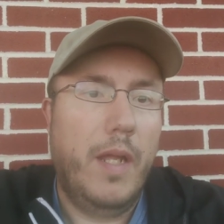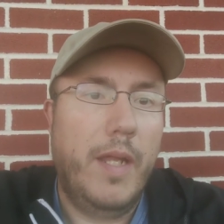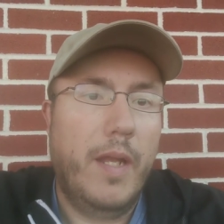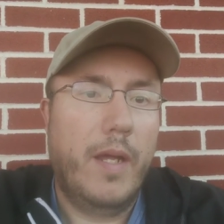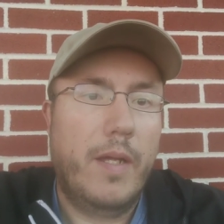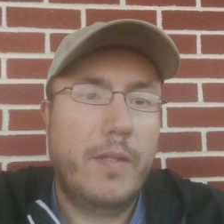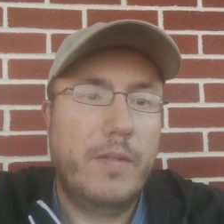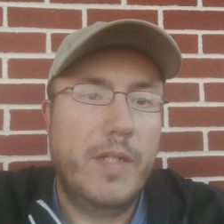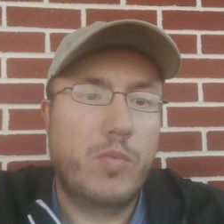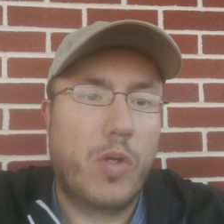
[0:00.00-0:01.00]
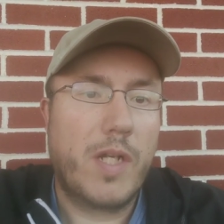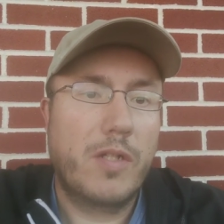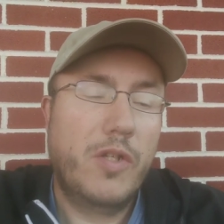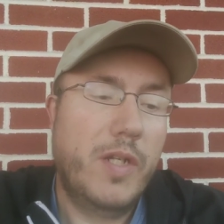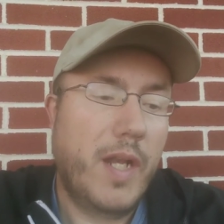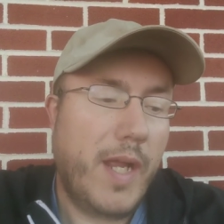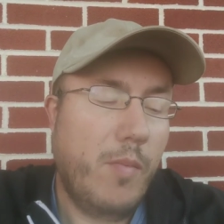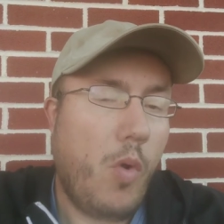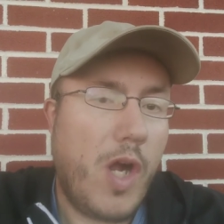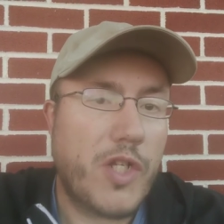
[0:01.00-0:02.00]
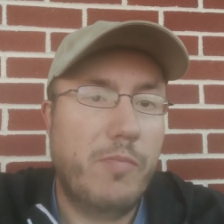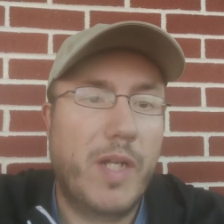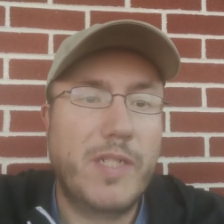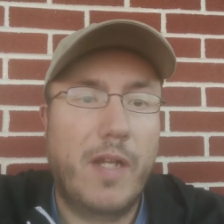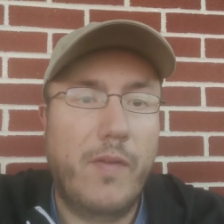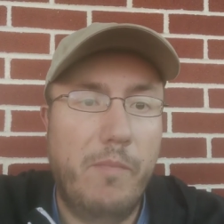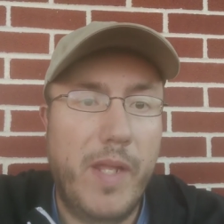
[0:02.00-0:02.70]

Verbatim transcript: it uh, it worked out good. And I am watching myself and